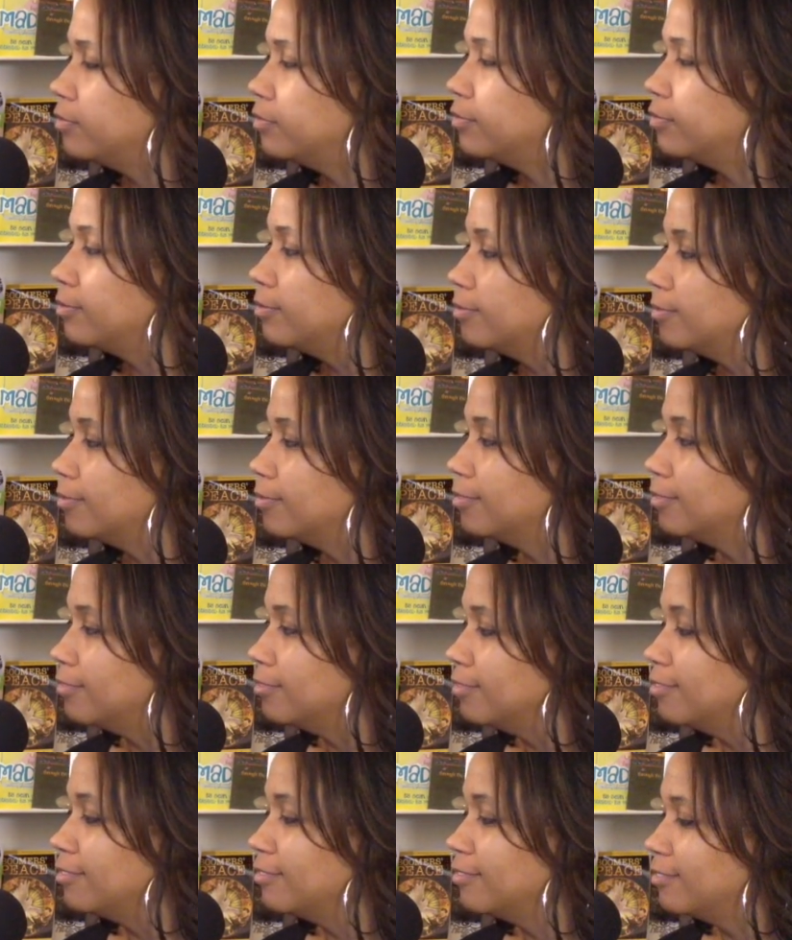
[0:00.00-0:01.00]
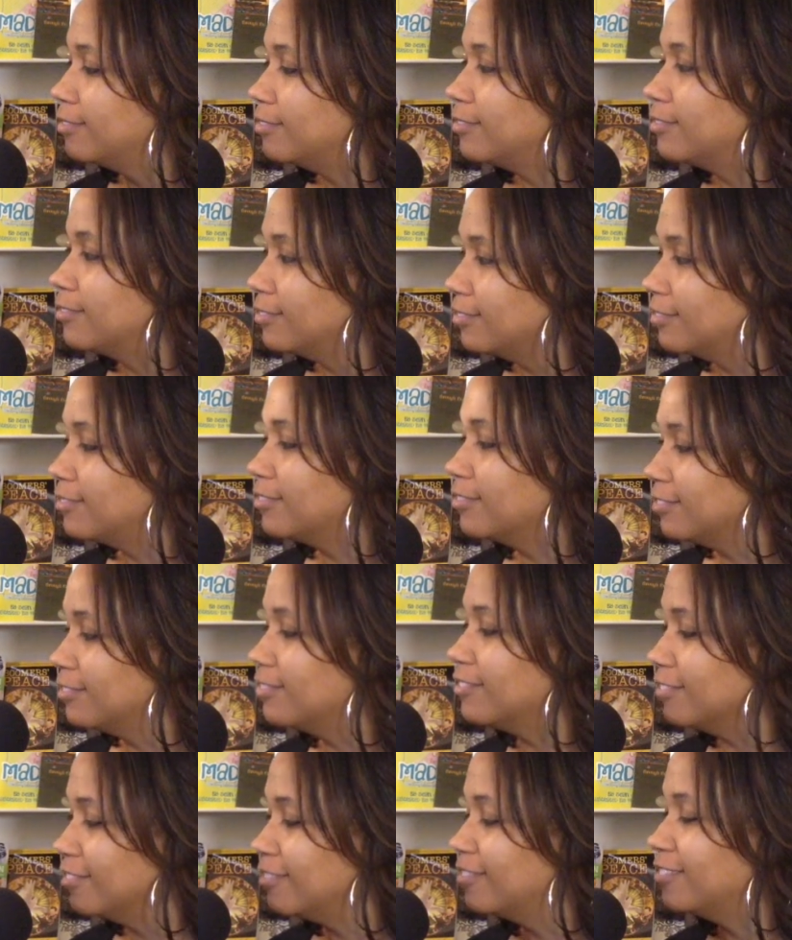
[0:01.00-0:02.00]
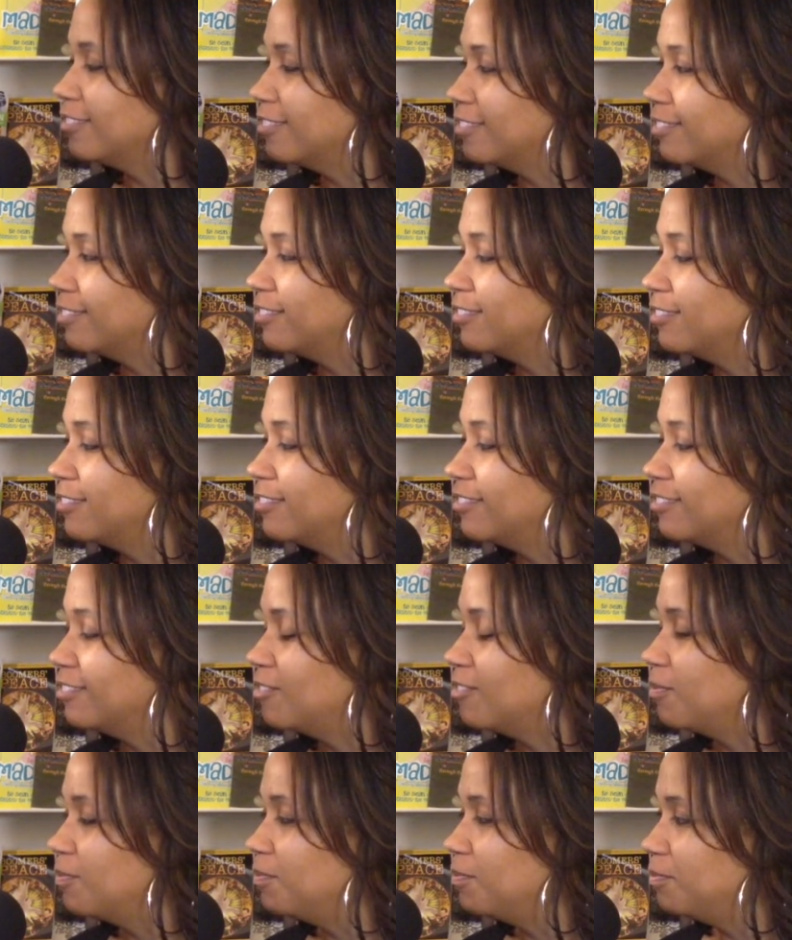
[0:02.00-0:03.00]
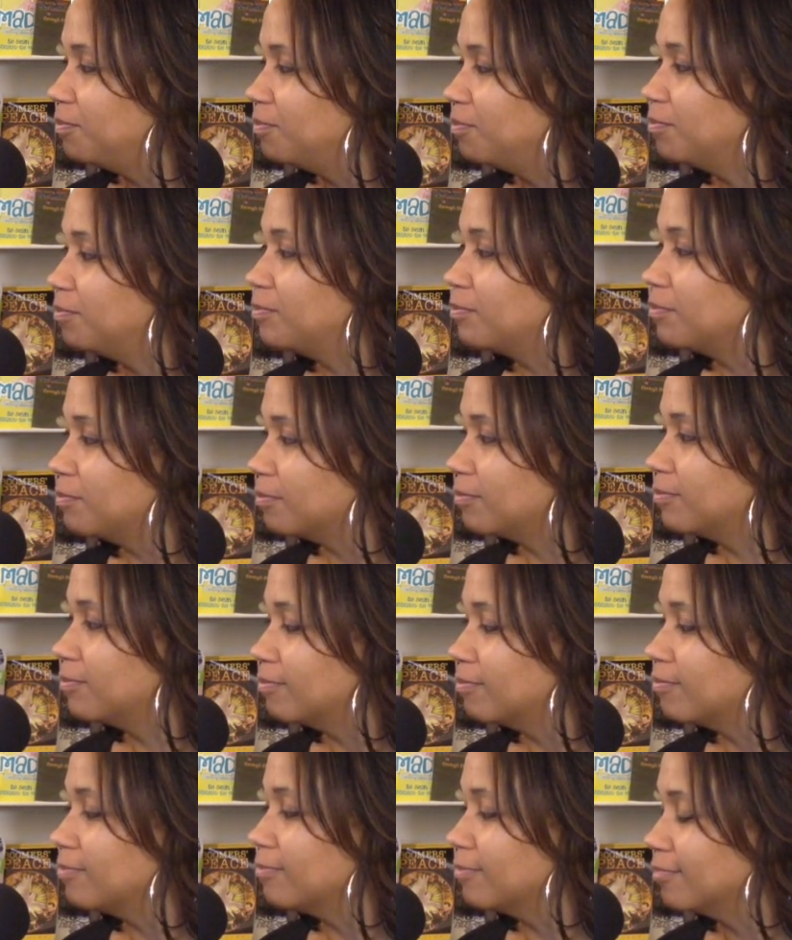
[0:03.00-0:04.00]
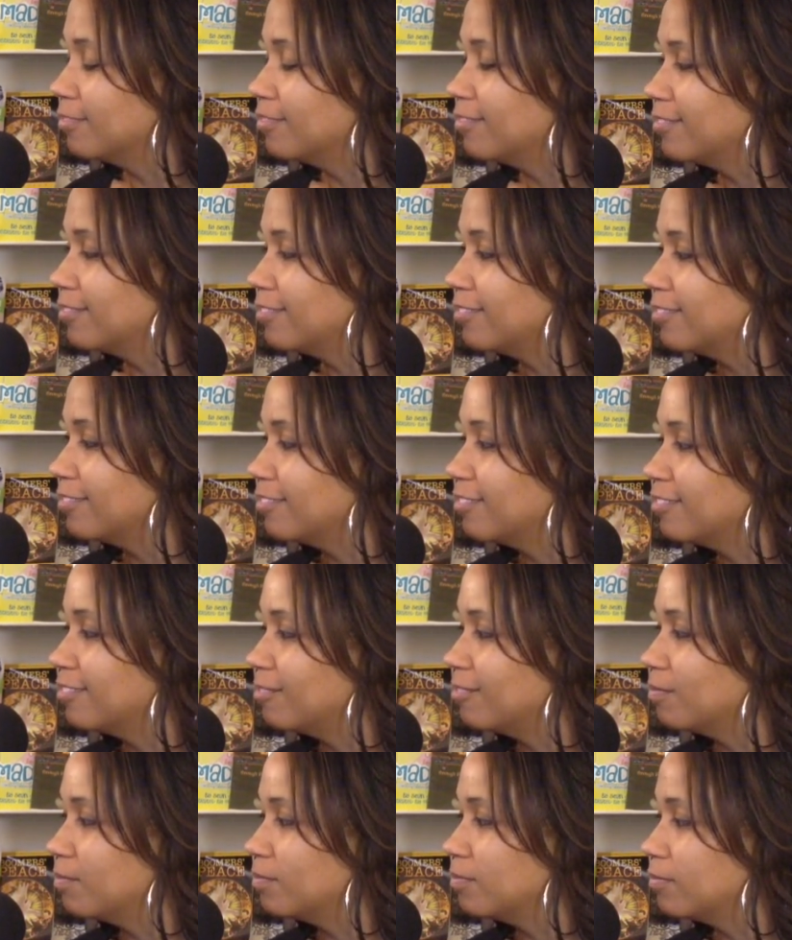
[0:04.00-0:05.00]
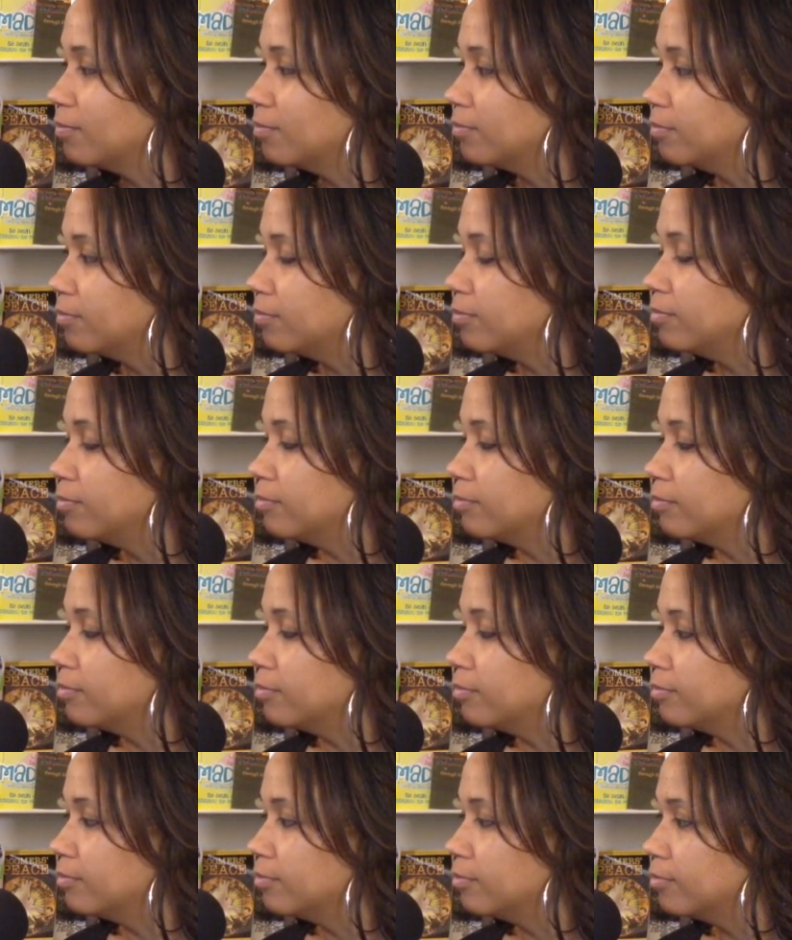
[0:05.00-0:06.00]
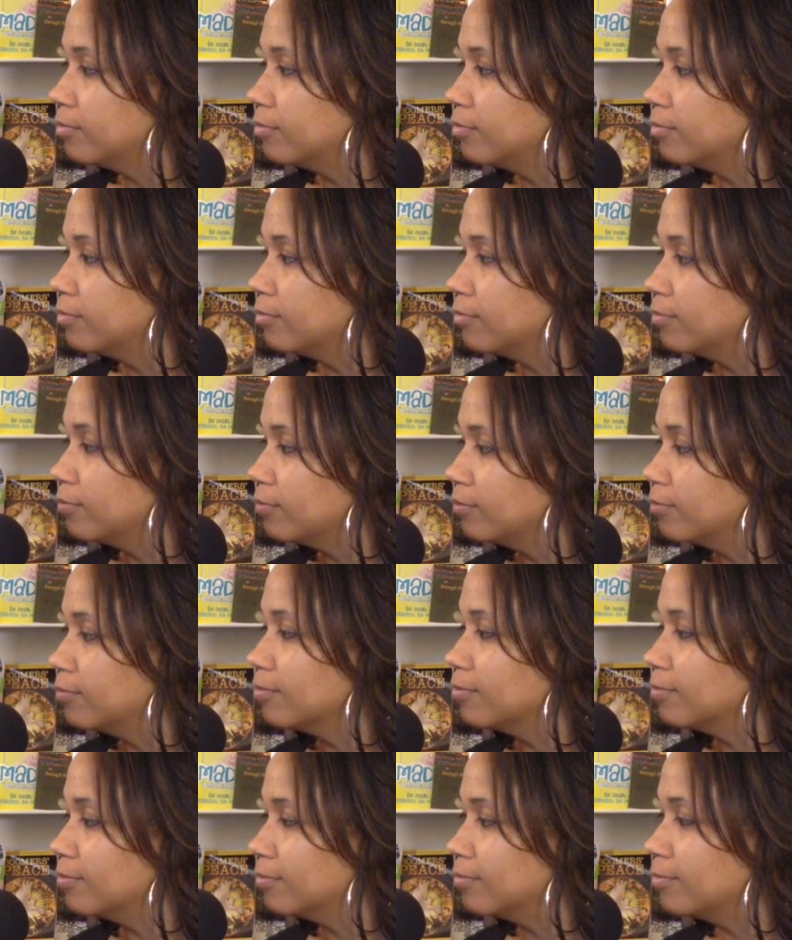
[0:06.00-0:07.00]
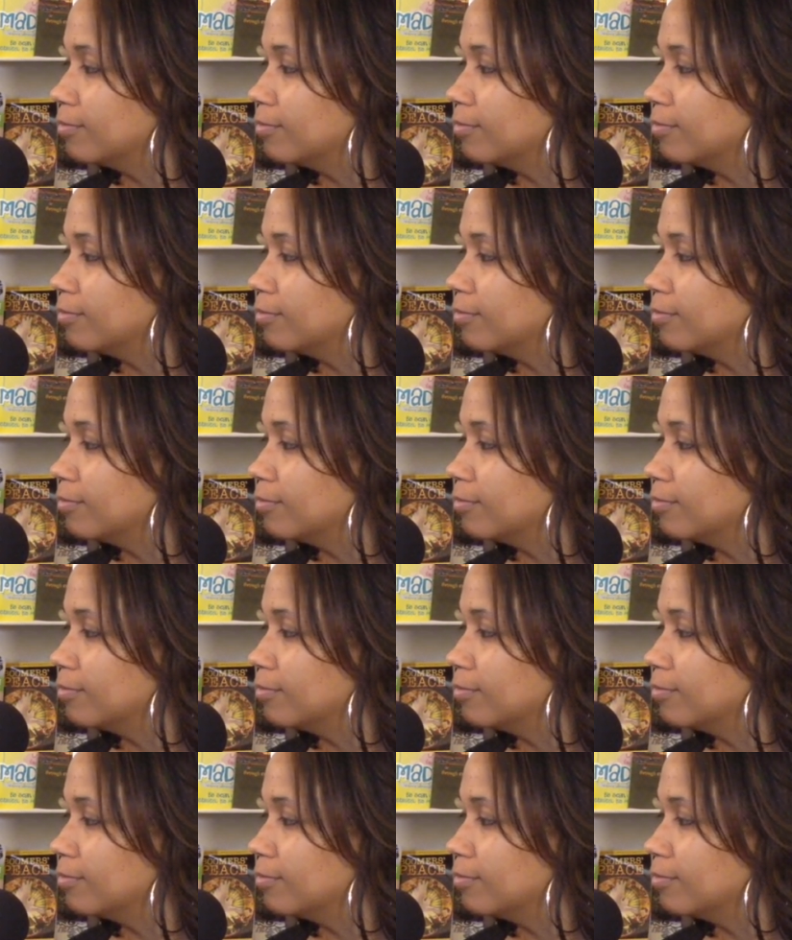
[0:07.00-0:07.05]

(not speaking)